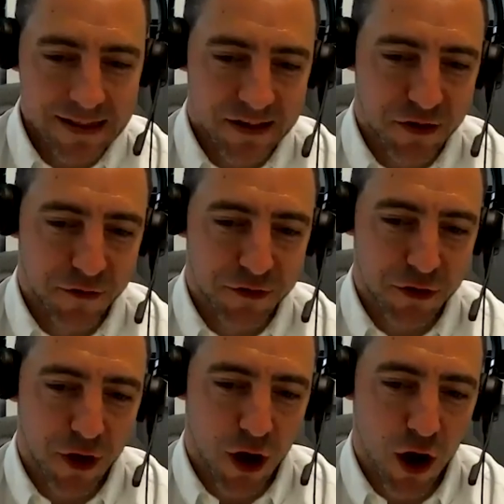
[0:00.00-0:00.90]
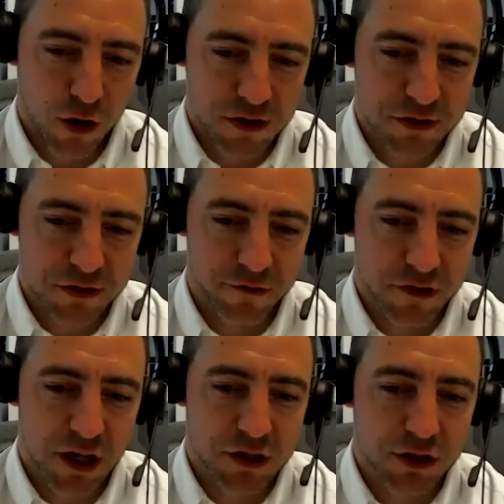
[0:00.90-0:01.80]
that's often the hardest
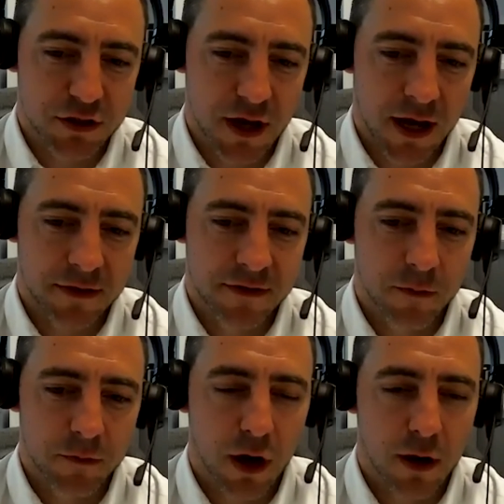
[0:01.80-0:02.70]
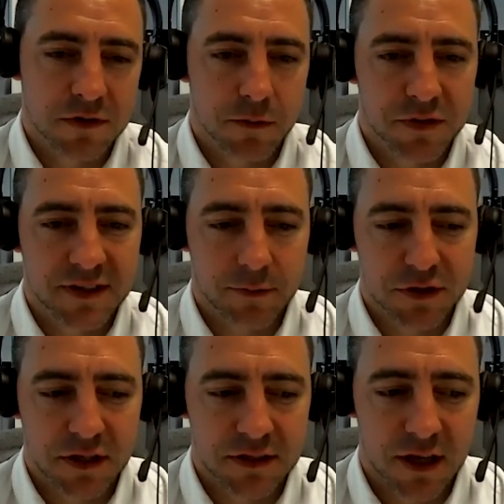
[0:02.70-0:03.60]
conversation. And sometimes the
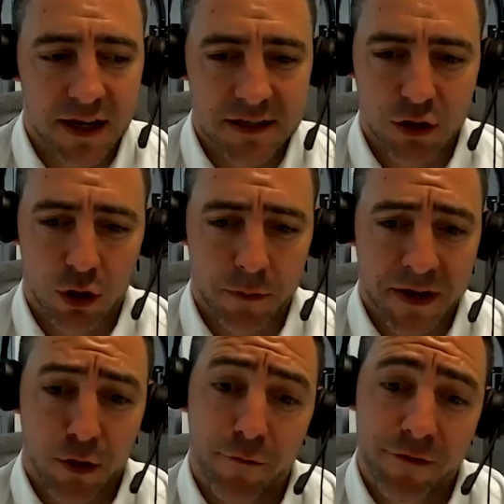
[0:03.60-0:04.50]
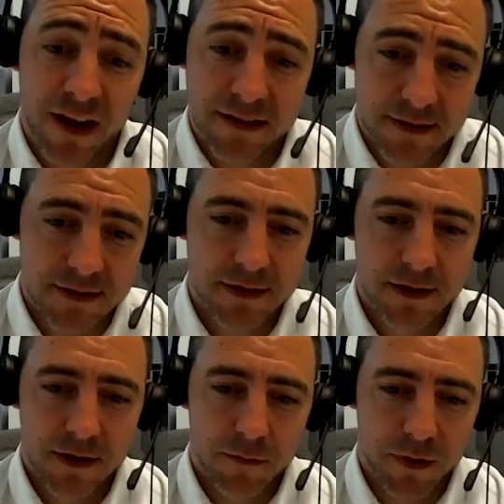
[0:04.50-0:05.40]
perception is that it's got to be conflict
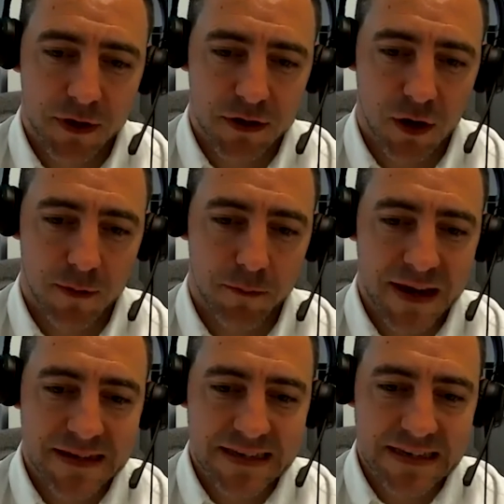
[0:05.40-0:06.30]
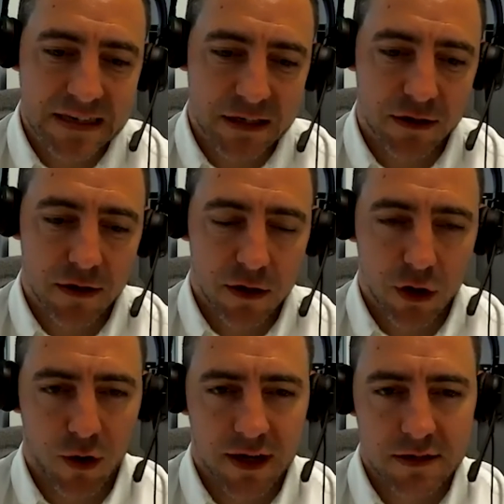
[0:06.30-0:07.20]
because I'm basically
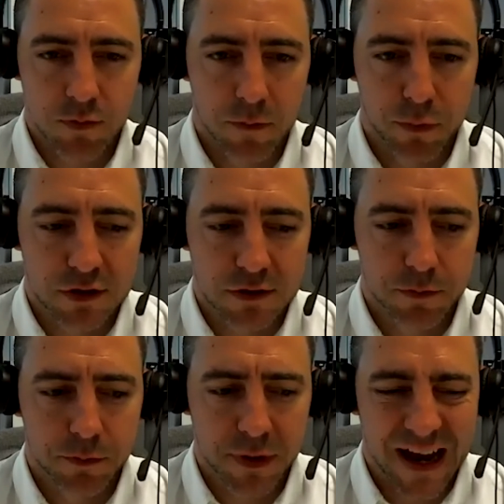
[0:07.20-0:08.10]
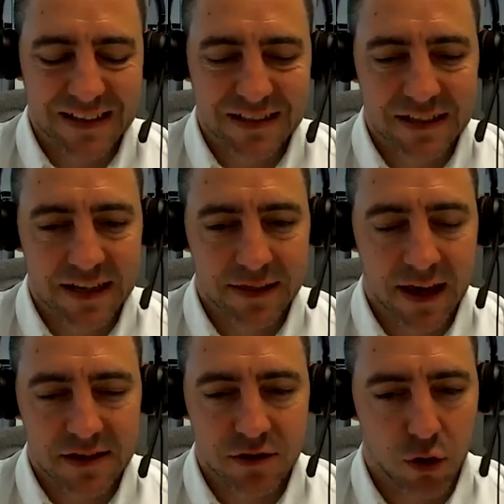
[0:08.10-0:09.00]
going against my boss, but actually
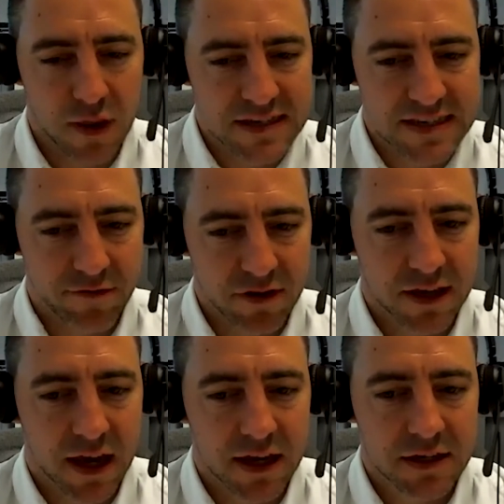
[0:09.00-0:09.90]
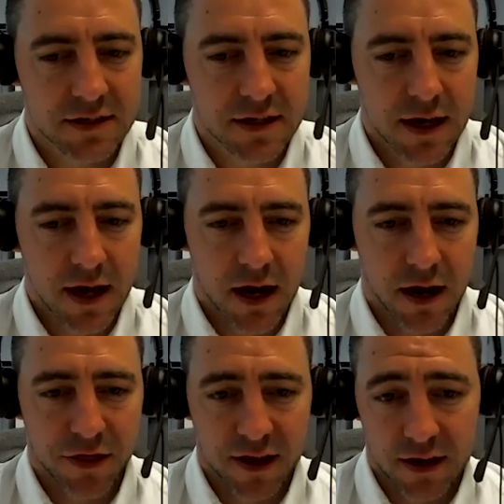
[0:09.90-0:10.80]
that's not necessarily the case. And
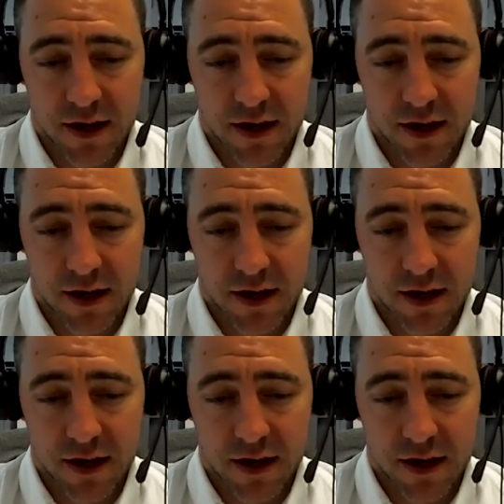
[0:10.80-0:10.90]
I think that,